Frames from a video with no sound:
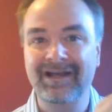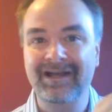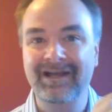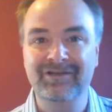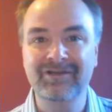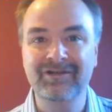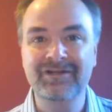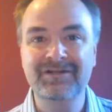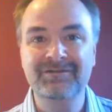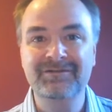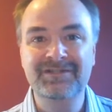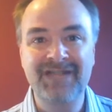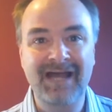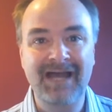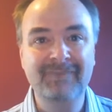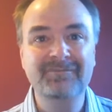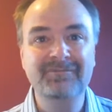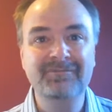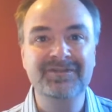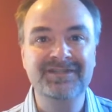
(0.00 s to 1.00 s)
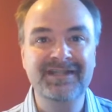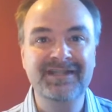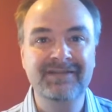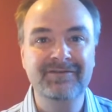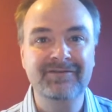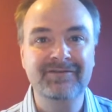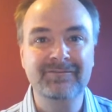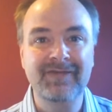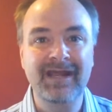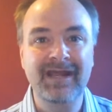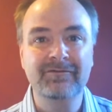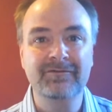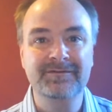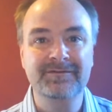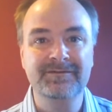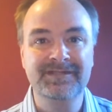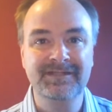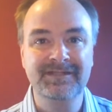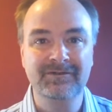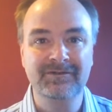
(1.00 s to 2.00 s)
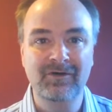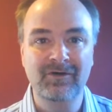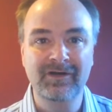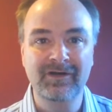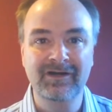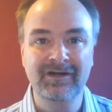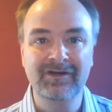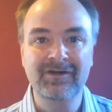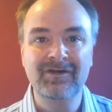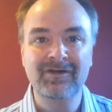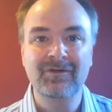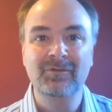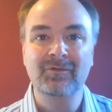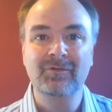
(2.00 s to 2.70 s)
a good Chapter 7 bankruptcy lawyer